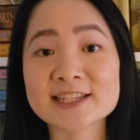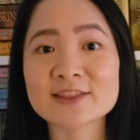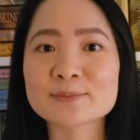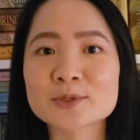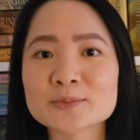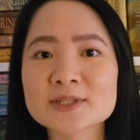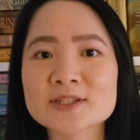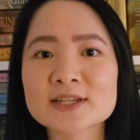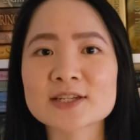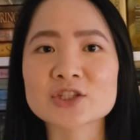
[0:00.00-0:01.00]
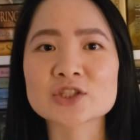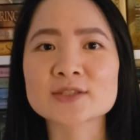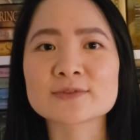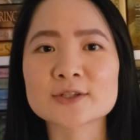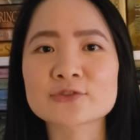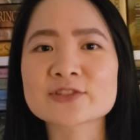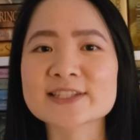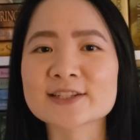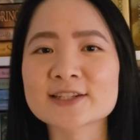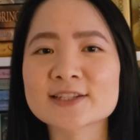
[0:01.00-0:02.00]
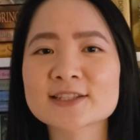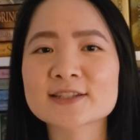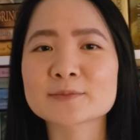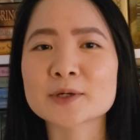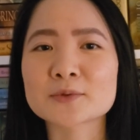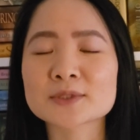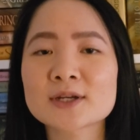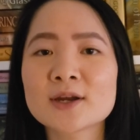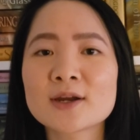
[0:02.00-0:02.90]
at the moment, and she's very resilient about